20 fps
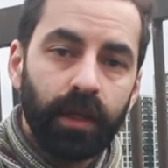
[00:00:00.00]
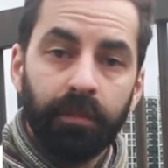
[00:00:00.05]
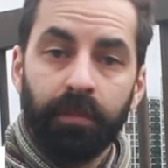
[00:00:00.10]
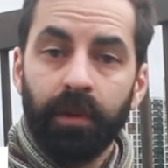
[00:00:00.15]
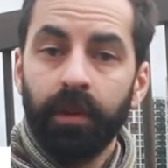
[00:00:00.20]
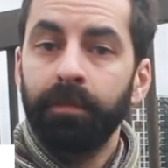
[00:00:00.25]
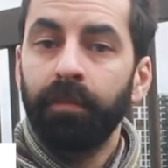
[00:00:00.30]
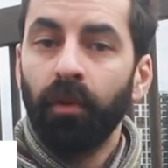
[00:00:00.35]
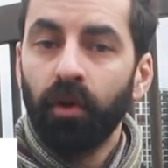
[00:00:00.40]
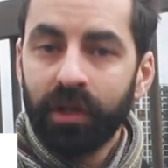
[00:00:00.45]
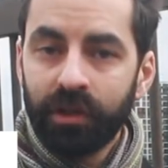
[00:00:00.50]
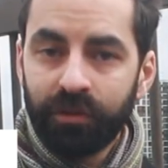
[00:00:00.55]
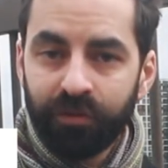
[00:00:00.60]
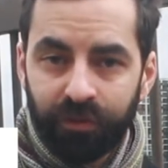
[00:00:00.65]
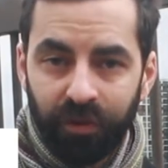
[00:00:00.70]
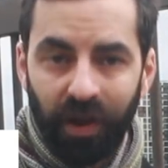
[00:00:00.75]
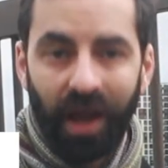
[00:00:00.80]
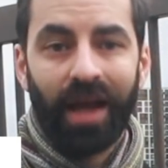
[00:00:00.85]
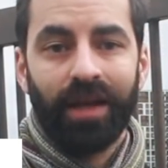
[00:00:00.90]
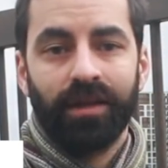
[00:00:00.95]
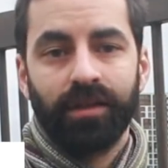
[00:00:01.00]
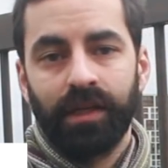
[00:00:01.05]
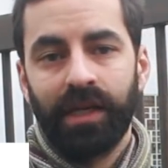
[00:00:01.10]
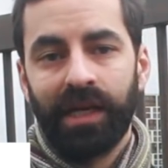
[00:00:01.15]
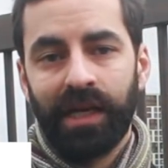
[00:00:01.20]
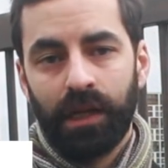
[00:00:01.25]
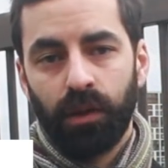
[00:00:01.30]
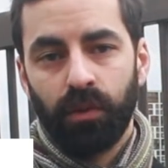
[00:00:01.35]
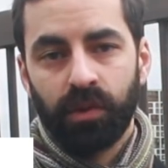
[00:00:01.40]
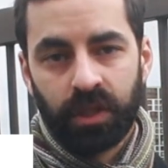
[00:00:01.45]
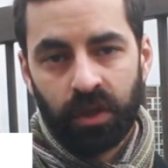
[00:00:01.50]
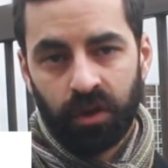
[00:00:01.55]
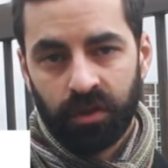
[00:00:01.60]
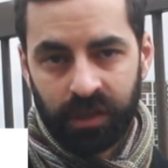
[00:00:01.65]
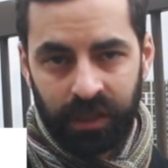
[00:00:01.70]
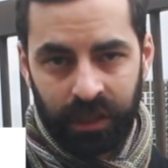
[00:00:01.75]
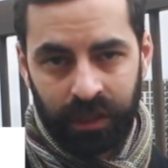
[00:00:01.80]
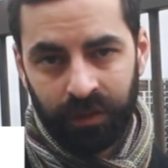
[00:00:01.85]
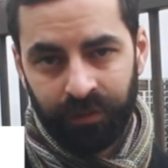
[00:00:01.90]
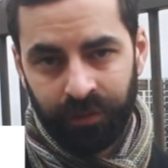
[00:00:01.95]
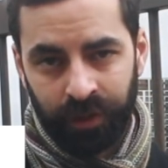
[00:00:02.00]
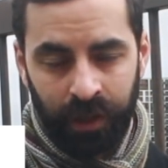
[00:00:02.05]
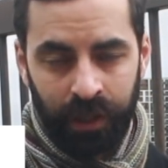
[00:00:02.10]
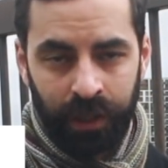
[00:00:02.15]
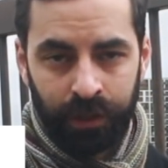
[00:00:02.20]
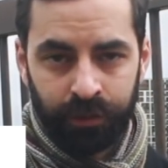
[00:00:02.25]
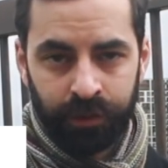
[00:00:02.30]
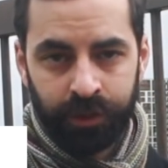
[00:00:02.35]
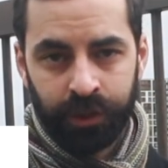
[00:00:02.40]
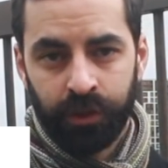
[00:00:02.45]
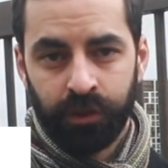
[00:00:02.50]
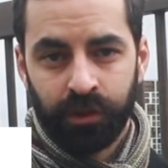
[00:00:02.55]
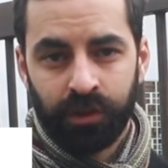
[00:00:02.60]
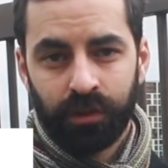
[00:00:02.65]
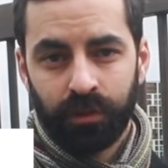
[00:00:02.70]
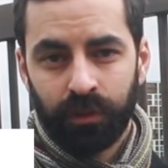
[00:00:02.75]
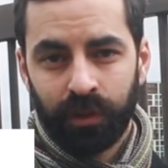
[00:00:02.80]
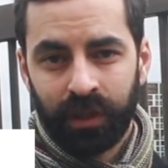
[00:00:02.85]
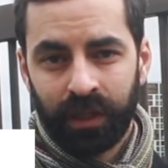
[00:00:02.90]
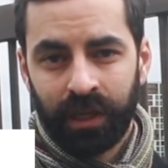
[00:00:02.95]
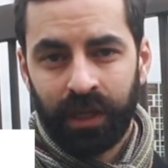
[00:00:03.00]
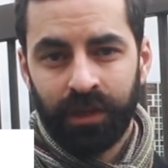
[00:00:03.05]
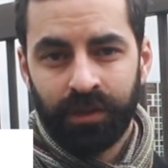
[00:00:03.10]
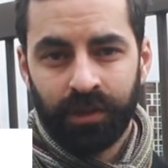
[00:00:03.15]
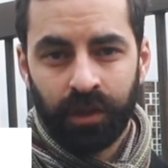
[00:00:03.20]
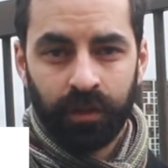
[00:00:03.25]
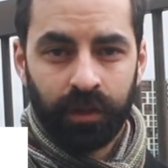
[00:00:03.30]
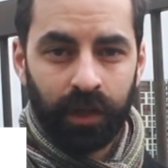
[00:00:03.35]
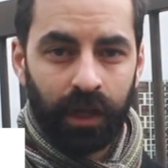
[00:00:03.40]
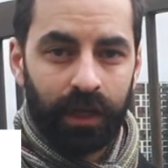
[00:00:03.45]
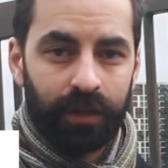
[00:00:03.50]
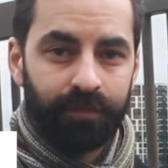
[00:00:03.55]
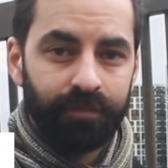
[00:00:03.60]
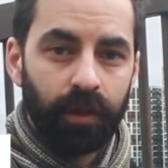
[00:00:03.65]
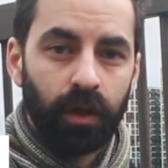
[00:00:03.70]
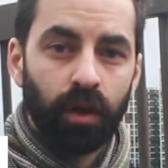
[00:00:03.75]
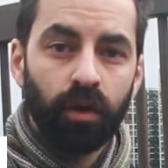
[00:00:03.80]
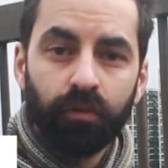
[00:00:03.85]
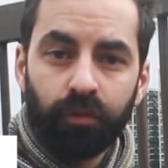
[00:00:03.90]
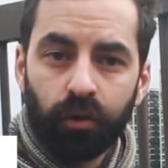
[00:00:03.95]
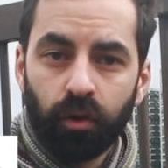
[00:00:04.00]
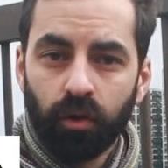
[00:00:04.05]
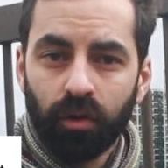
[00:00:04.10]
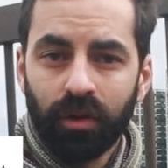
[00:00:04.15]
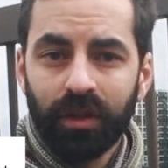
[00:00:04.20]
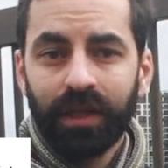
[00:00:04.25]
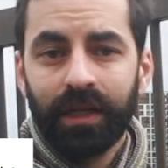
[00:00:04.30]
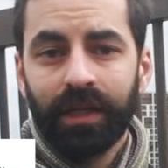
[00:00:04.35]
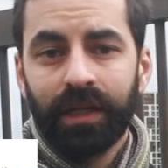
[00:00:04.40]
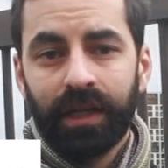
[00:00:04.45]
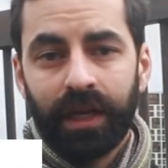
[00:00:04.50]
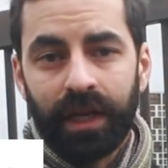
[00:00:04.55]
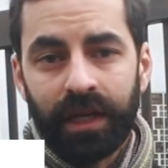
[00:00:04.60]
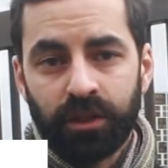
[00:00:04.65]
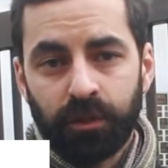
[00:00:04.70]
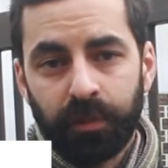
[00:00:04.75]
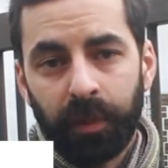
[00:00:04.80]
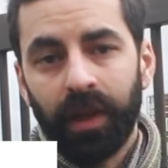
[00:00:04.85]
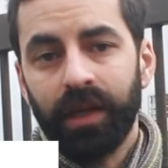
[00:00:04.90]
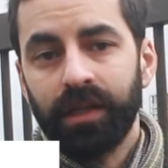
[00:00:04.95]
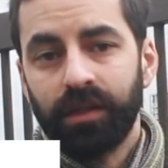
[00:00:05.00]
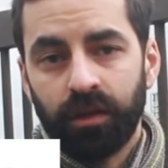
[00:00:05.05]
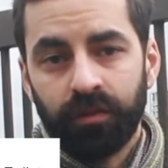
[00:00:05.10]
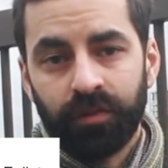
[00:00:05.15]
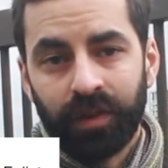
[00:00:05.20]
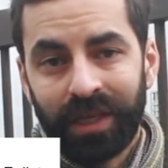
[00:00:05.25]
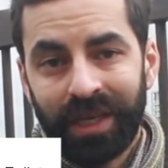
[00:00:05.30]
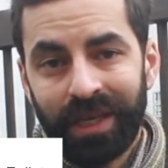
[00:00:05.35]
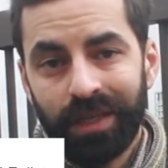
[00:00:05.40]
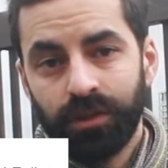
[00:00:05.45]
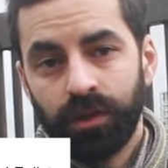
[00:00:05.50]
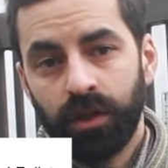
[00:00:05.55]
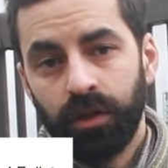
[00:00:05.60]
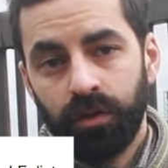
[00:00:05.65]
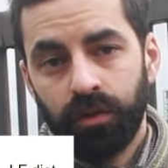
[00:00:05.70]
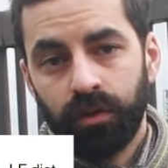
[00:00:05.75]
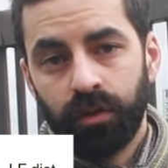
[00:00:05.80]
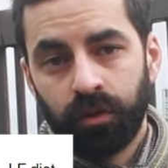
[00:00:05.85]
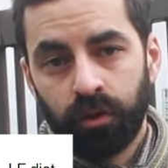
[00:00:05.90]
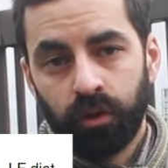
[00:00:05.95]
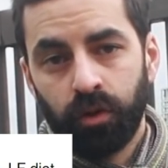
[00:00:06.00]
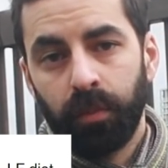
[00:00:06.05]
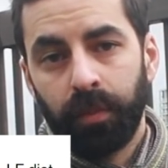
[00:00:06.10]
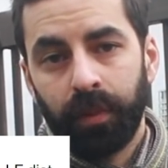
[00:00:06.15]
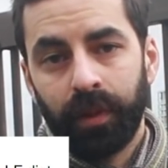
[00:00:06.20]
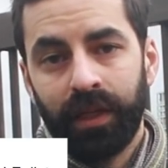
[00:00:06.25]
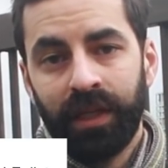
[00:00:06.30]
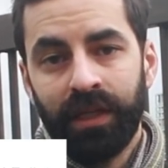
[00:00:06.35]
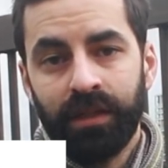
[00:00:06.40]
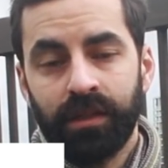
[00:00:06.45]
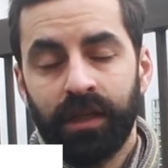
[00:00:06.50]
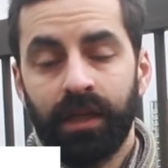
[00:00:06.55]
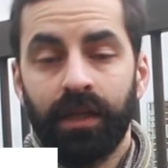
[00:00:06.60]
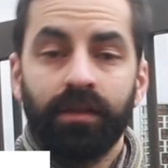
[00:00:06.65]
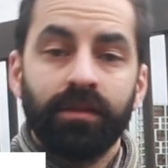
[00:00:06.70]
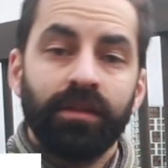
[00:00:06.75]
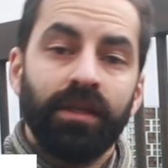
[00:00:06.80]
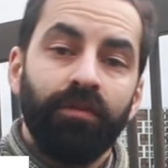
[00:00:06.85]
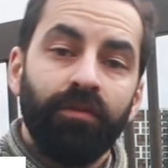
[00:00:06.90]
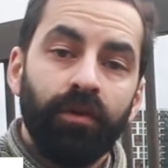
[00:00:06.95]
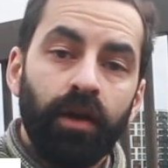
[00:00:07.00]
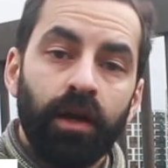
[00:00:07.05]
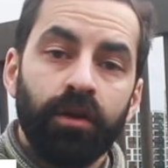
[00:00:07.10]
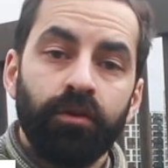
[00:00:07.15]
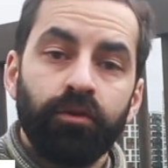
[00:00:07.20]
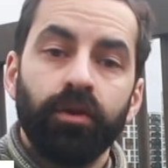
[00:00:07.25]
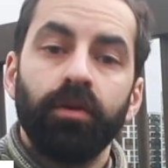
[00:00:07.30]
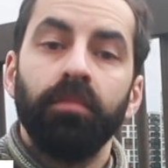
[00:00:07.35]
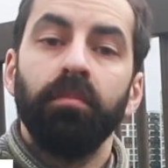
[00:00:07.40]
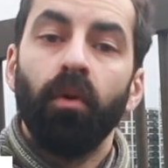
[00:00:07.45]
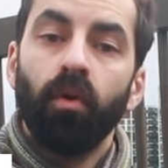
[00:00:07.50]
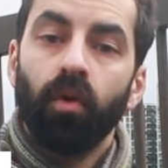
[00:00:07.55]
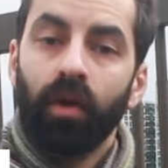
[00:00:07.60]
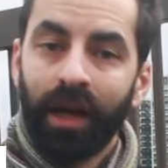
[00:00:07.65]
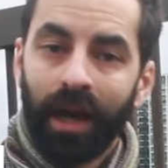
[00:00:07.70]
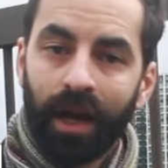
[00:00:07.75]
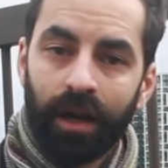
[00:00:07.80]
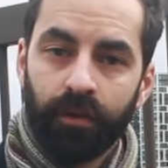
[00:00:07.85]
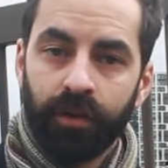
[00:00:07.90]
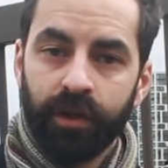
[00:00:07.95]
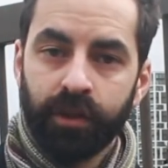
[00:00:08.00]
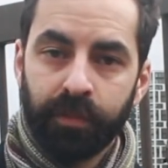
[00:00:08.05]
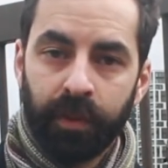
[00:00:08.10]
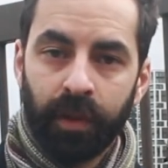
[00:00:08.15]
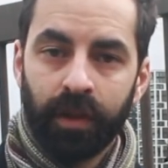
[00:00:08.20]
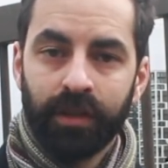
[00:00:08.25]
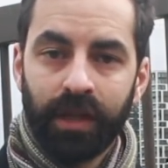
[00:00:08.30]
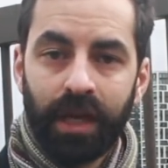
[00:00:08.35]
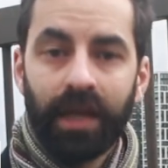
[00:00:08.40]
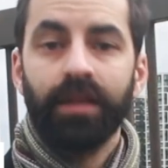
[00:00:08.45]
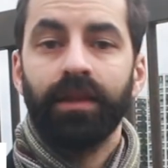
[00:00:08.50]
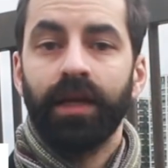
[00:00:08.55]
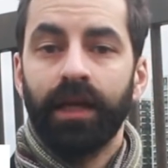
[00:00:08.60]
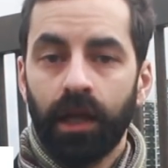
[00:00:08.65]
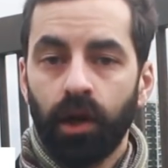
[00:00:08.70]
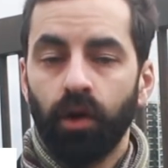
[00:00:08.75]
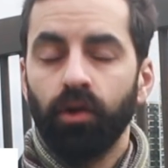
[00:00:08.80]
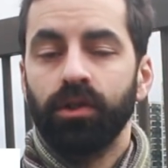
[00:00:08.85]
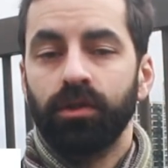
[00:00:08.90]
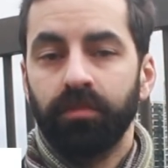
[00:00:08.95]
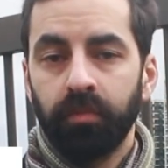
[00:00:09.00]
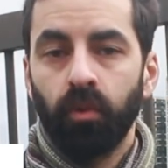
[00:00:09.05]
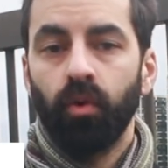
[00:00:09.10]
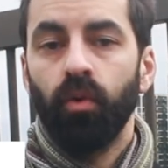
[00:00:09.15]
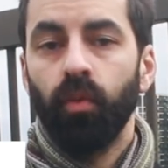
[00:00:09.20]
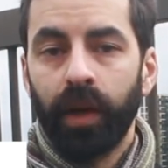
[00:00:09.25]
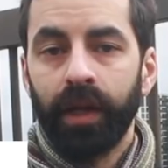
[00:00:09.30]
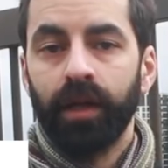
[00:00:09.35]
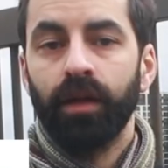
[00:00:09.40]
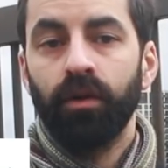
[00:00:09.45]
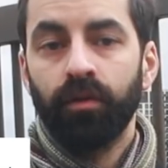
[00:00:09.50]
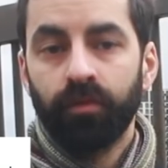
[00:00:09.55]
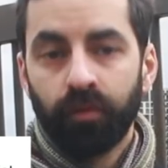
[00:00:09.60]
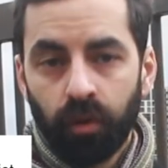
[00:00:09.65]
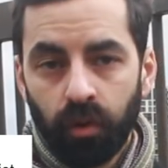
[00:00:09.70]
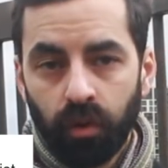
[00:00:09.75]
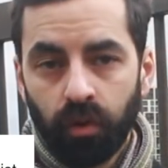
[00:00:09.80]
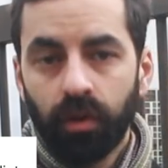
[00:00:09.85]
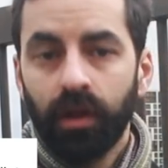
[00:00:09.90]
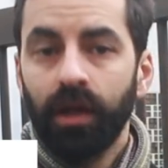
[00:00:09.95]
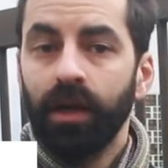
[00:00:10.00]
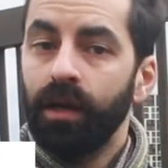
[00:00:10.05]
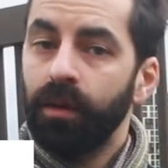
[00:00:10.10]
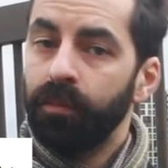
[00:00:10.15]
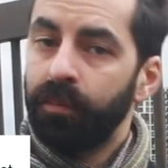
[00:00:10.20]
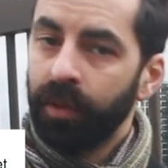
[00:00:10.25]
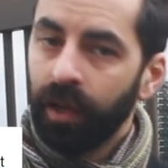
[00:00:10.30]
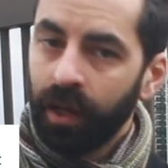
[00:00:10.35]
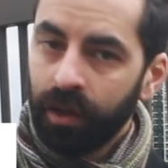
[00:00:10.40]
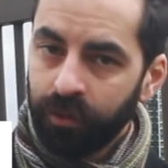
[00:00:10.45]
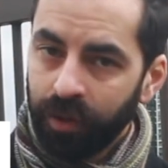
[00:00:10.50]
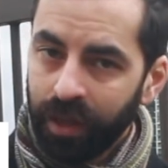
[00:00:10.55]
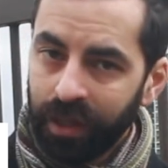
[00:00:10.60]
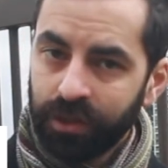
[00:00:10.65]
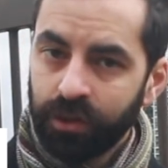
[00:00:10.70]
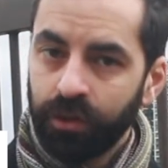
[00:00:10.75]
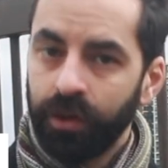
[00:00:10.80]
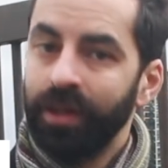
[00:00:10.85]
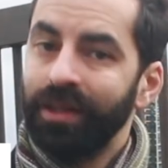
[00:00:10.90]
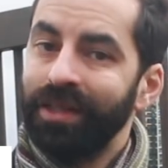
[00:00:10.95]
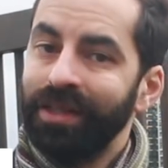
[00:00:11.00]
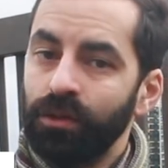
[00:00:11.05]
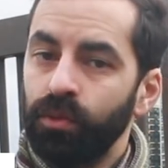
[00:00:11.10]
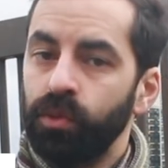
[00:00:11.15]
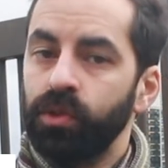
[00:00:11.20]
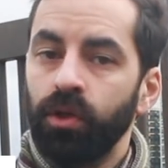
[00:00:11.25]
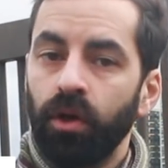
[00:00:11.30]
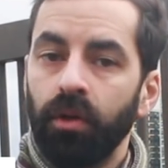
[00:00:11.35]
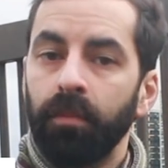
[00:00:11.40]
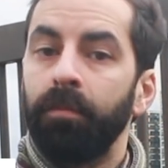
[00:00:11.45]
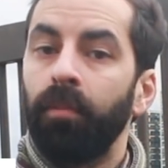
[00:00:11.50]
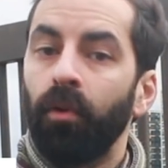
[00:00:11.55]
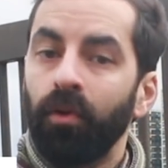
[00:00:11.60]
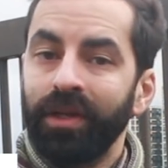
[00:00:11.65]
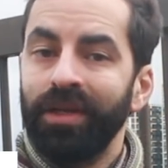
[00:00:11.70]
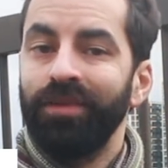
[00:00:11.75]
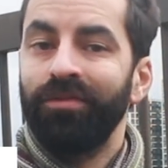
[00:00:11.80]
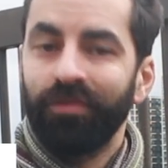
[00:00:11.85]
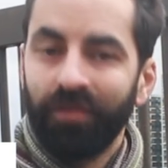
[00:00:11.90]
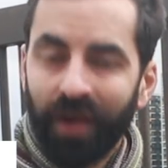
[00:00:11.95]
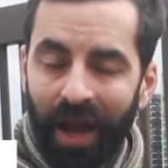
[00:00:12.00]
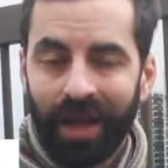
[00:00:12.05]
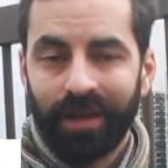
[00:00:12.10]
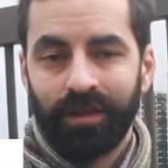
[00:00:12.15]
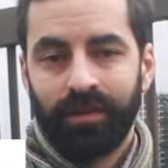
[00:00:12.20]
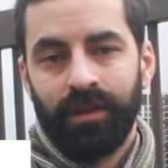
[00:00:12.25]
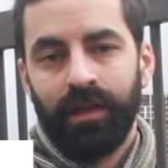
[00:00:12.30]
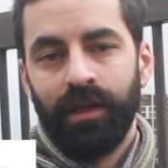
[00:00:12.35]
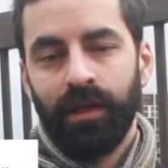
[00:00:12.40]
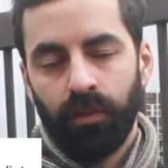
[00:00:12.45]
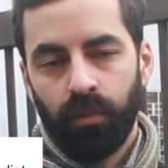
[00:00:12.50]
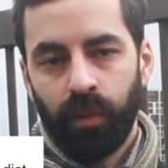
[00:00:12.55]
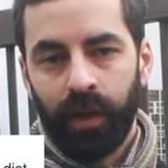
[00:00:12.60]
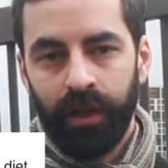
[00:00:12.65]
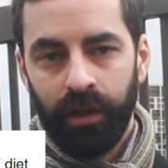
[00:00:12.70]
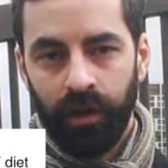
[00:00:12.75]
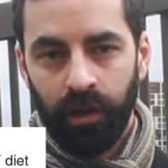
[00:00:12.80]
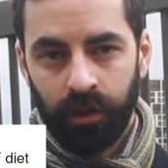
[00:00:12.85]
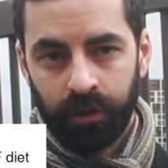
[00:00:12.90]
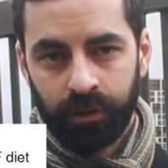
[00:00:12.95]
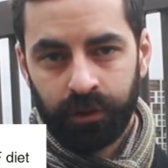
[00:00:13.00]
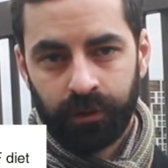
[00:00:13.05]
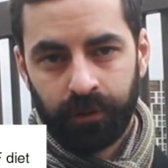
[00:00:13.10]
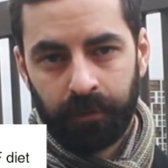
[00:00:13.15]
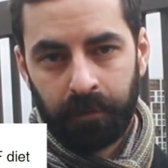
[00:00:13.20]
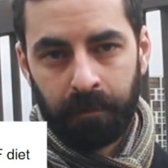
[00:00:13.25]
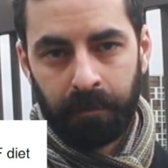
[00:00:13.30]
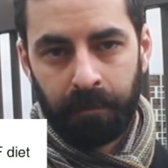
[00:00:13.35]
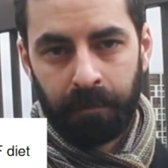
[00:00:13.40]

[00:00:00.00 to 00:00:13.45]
But body fat was not significantly reduced with the keto diet. Overall, in spite of the keto group eating 700 more calories per day, they lost more weight overall. But I reiterate, this was not body fat weight loss.